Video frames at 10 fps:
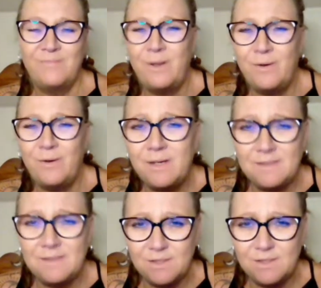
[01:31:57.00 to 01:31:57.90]
They are in
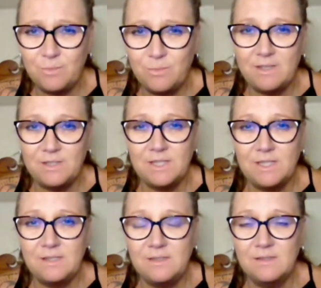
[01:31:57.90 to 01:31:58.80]
a
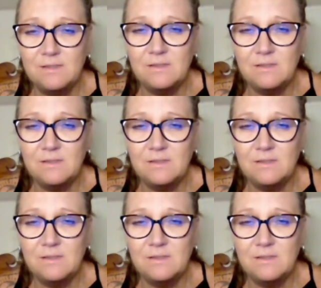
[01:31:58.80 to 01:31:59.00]
situation